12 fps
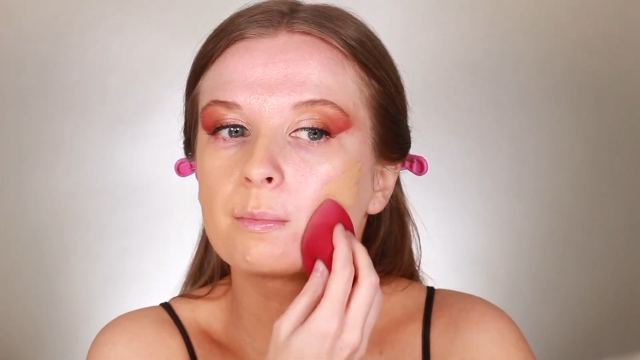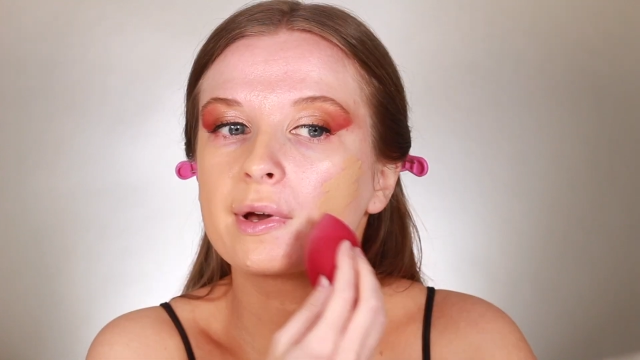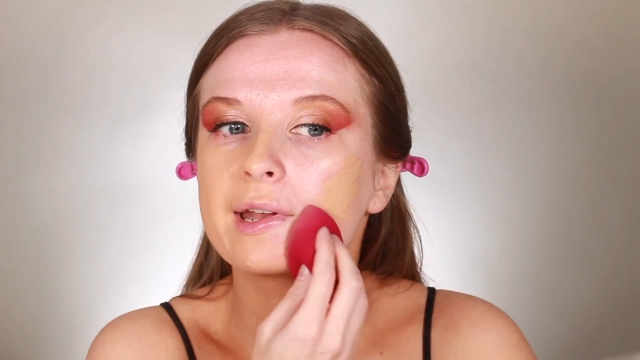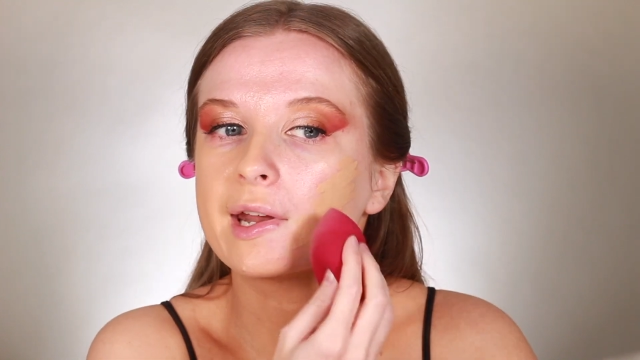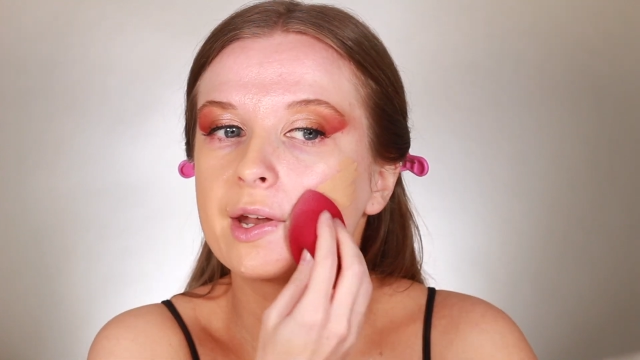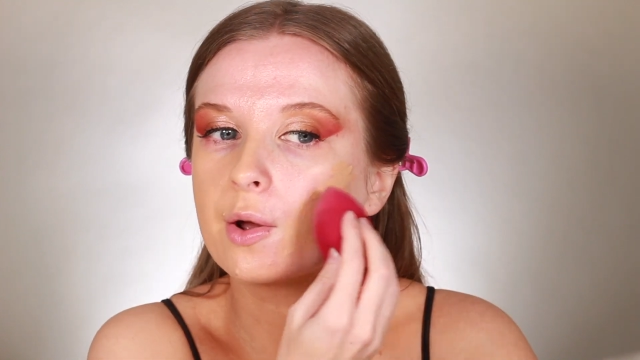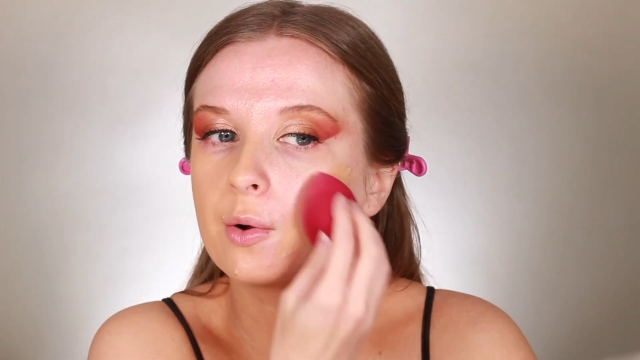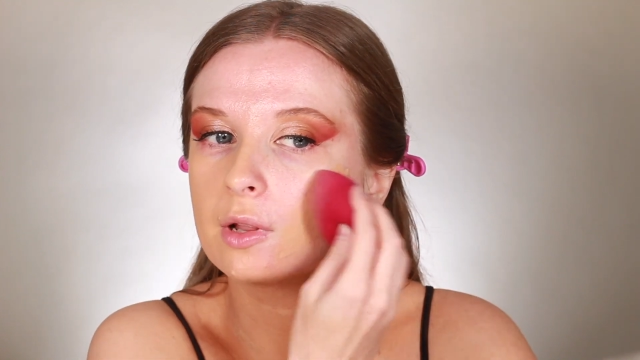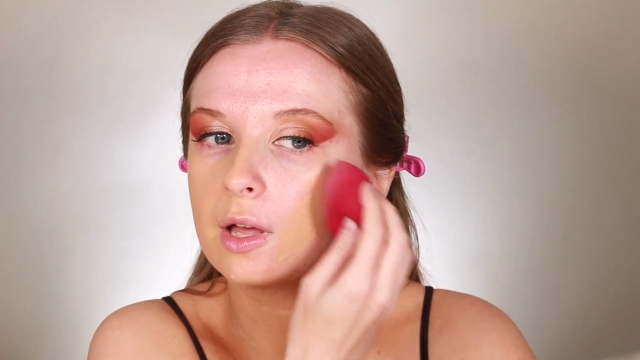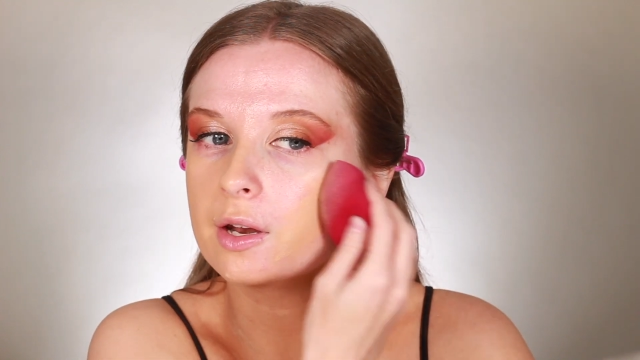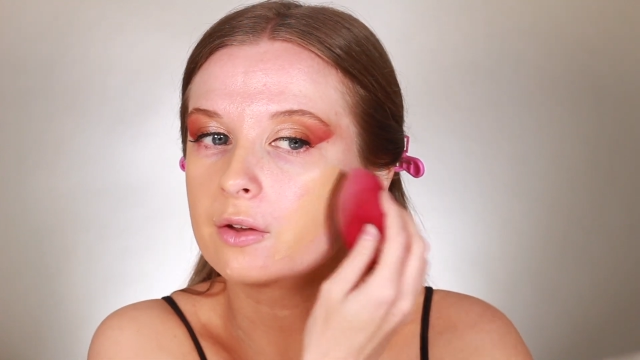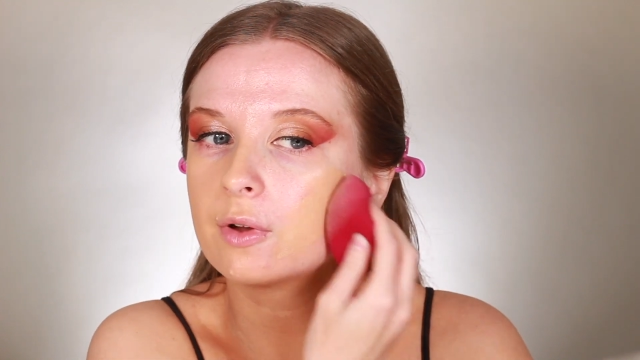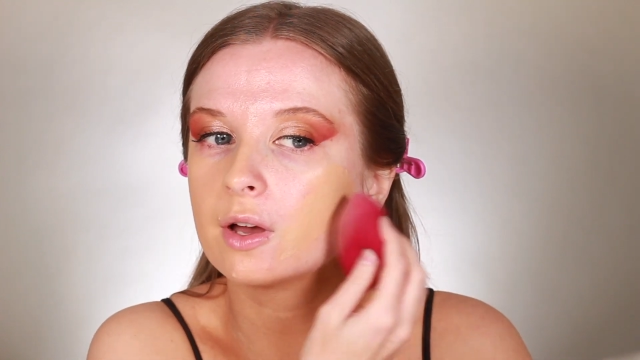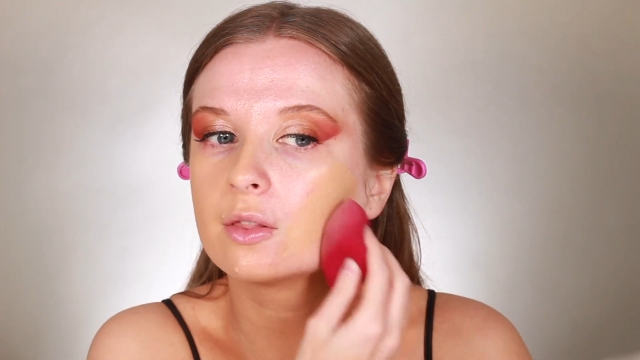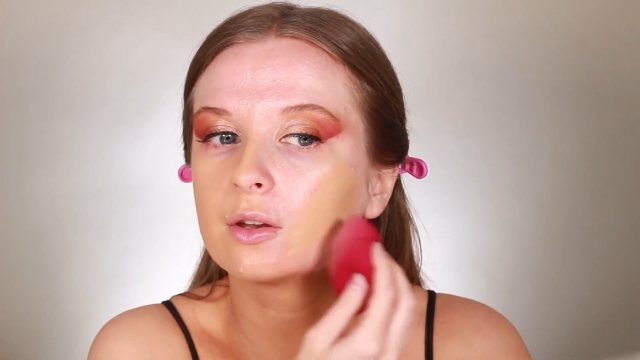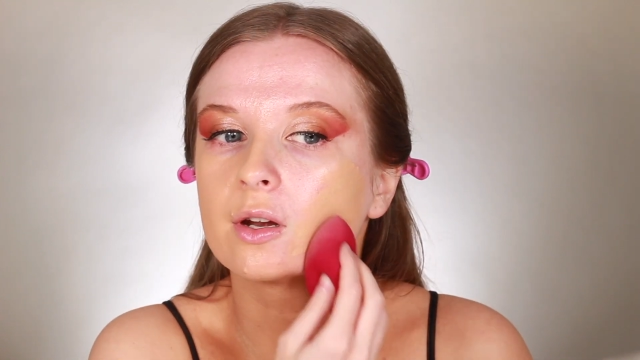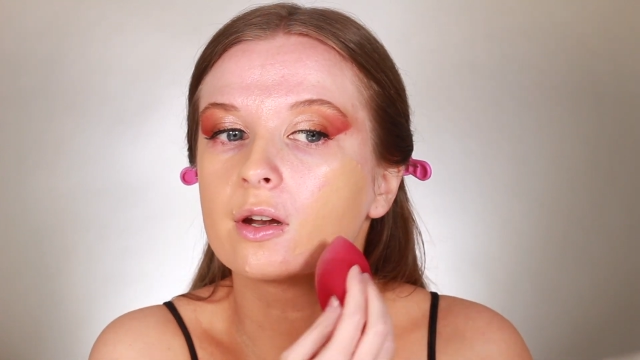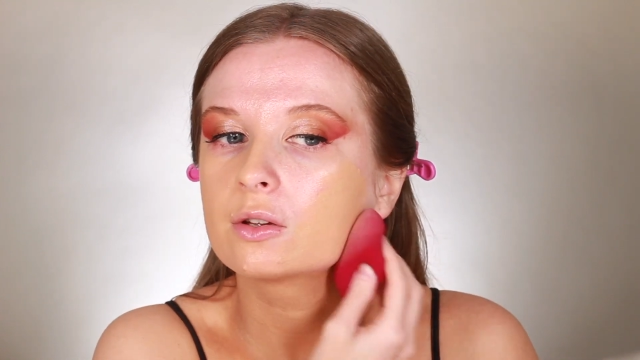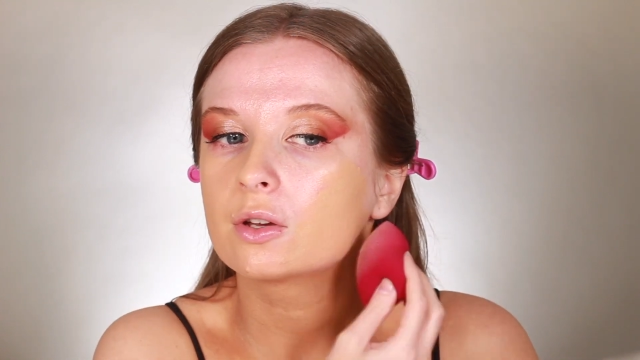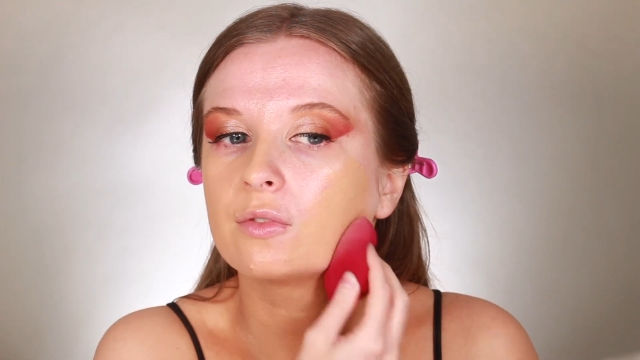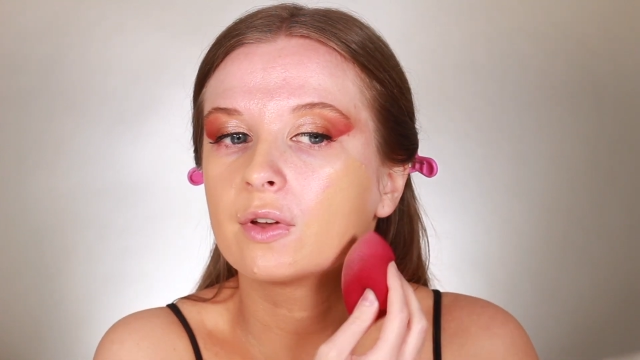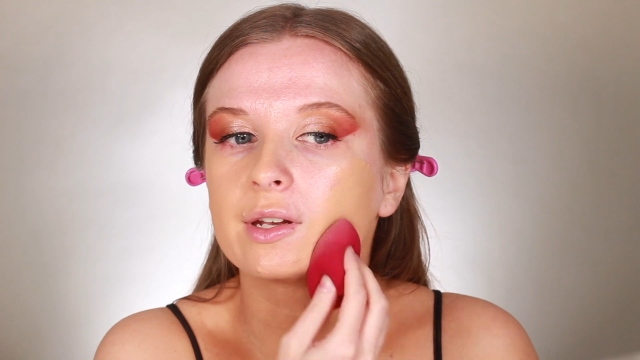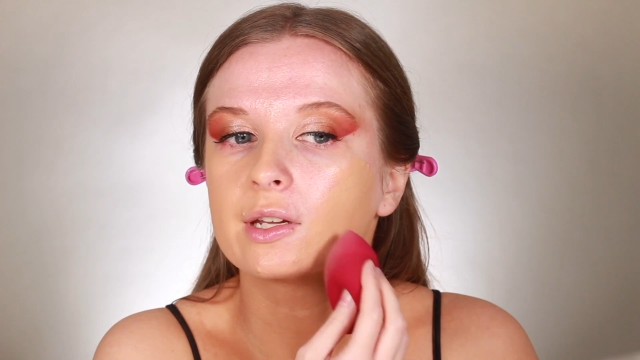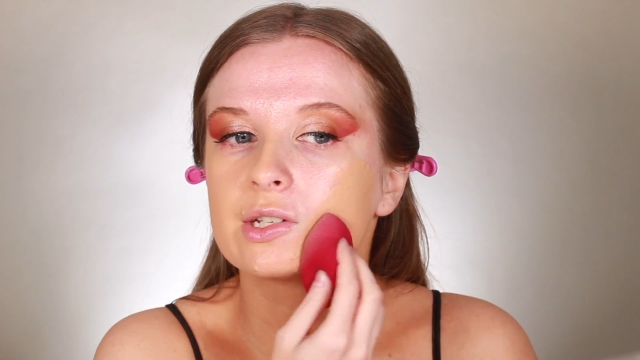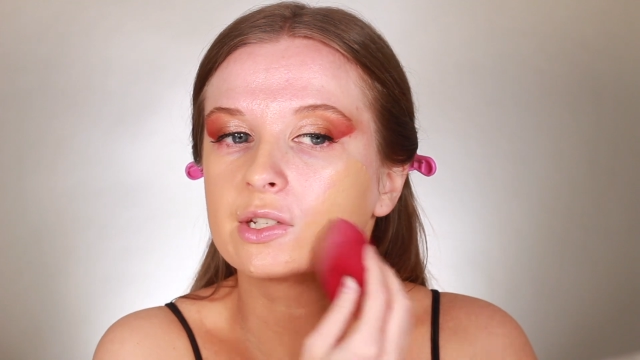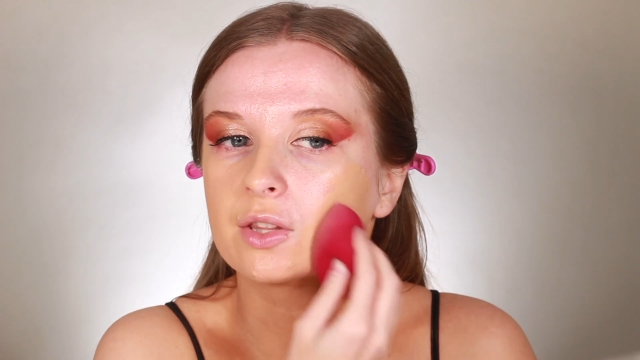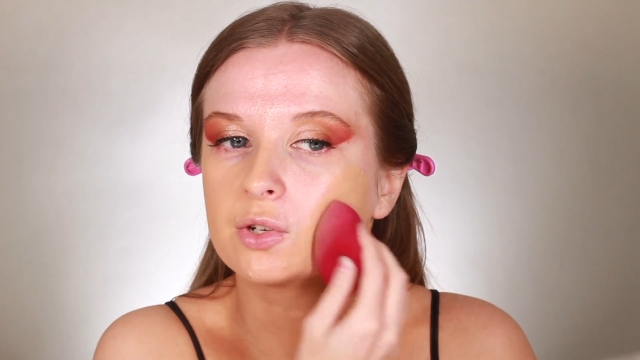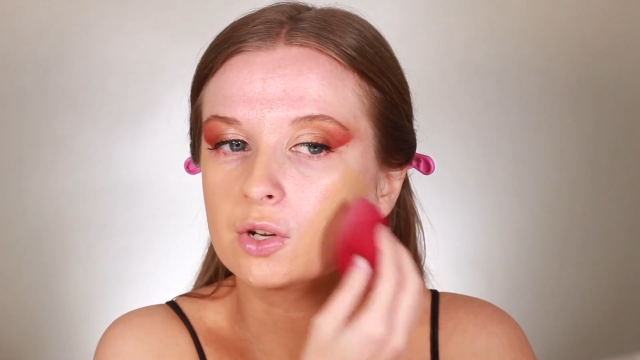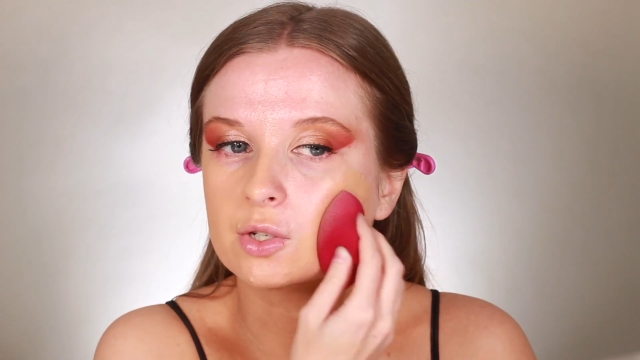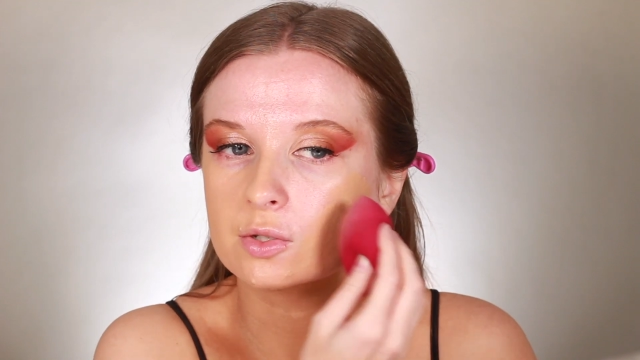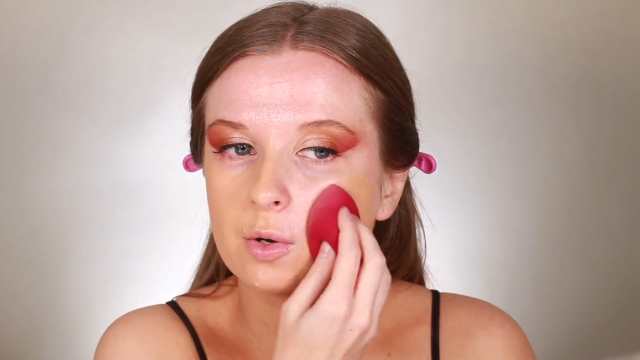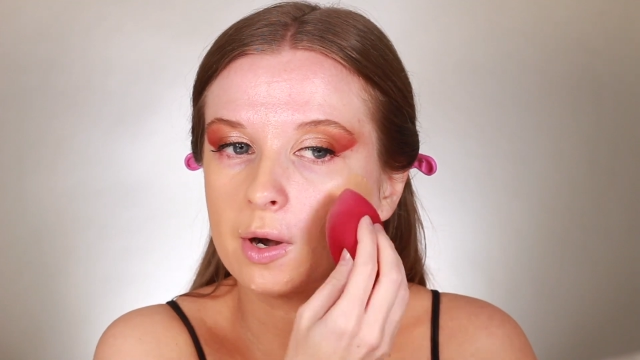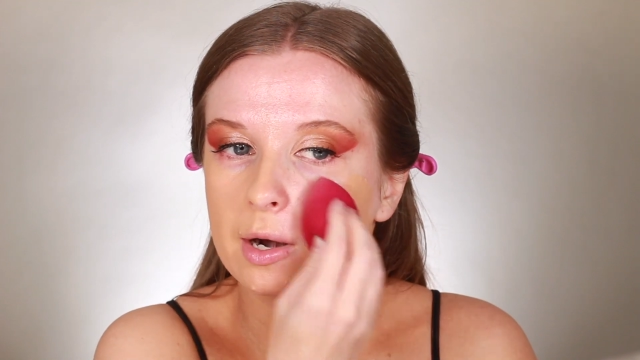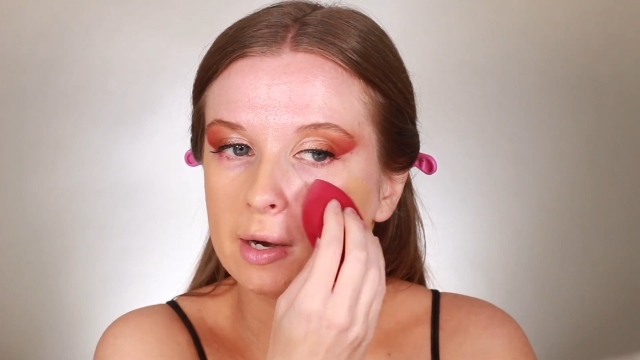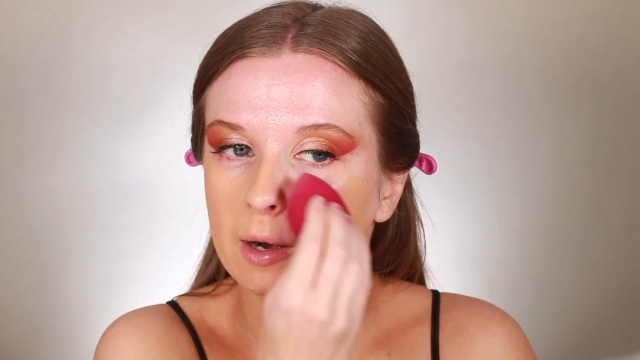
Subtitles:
But I know a lot of other good foundation at the drugstore